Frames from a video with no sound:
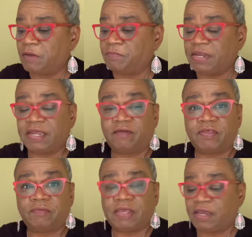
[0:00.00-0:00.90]
many of
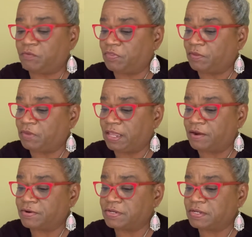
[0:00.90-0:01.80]
them end with the
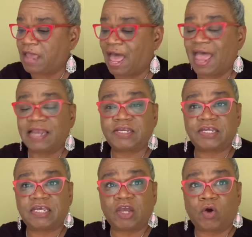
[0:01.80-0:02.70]
letters
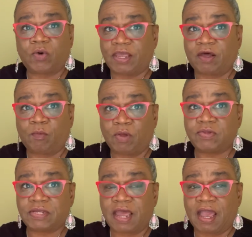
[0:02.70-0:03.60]
ITOL
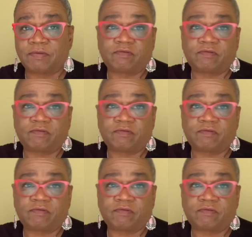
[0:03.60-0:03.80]
most times.